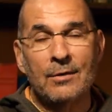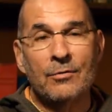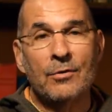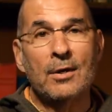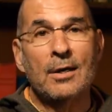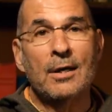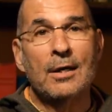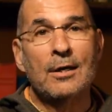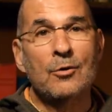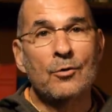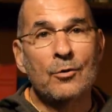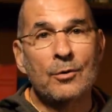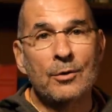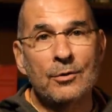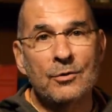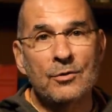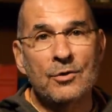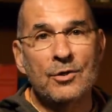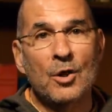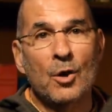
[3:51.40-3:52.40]
the
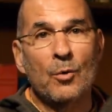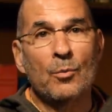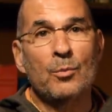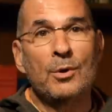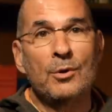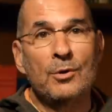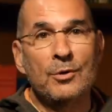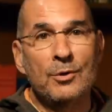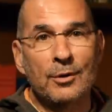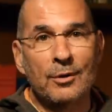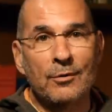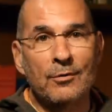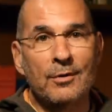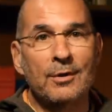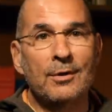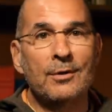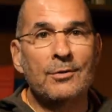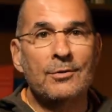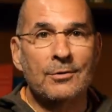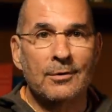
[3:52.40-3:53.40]
ignorance, the avidya that
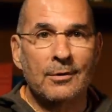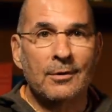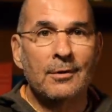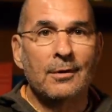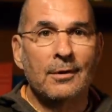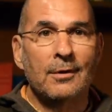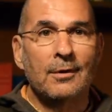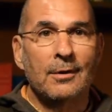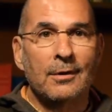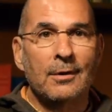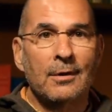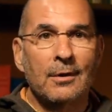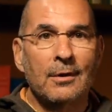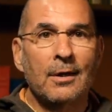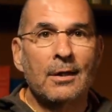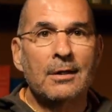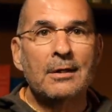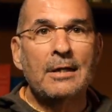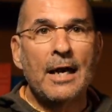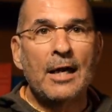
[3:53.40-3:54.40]
is
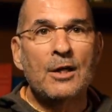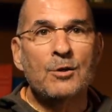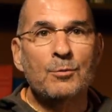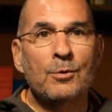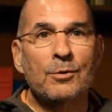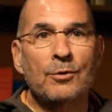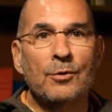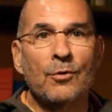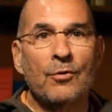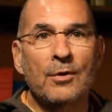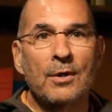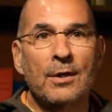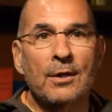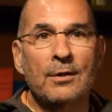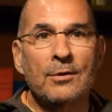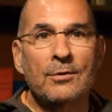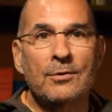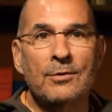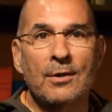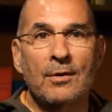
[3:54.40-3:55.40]
attachment to
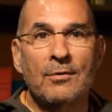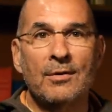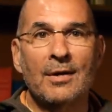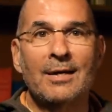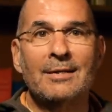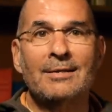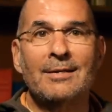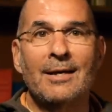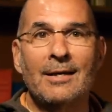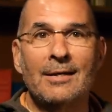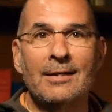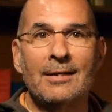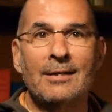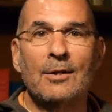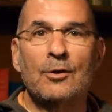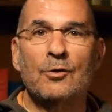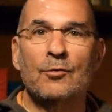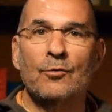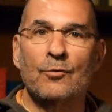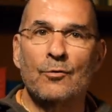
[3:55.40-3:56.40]
things, and the identity
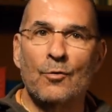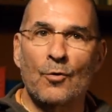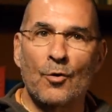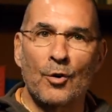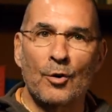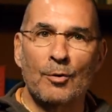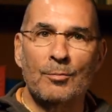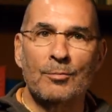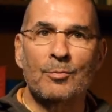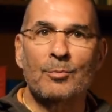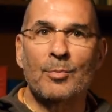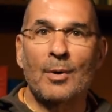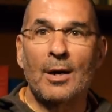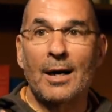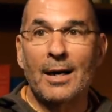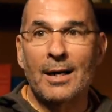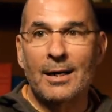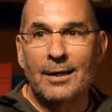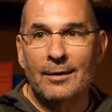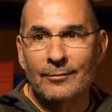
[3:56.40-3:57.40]
that's formed
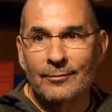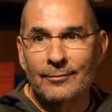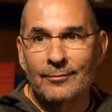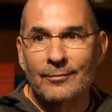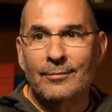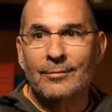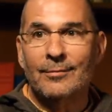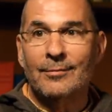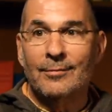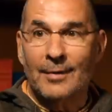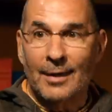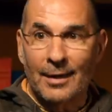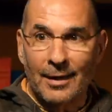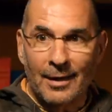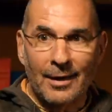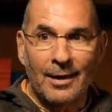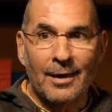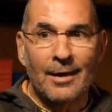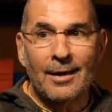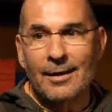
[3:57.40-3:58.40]
by
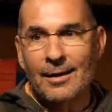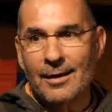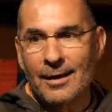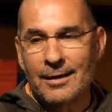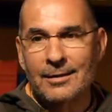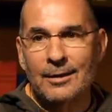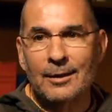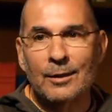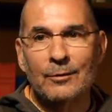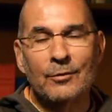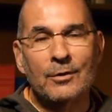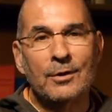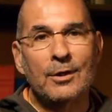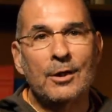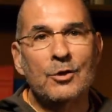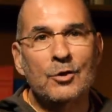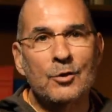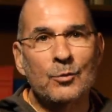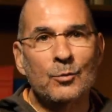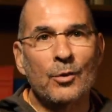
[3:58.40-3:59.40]

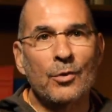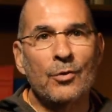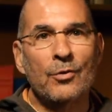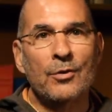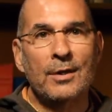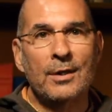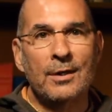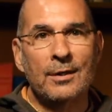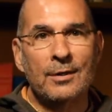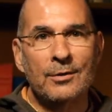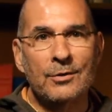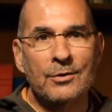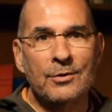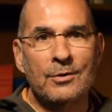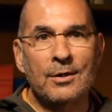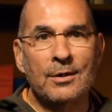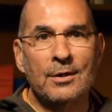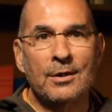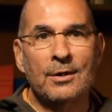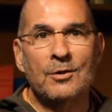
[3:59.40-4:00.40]
identification with things,
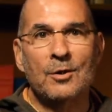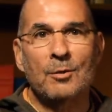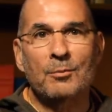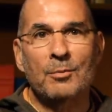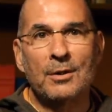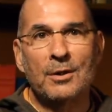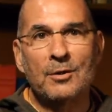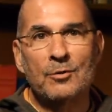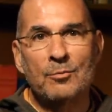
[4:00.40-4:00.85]
thinking something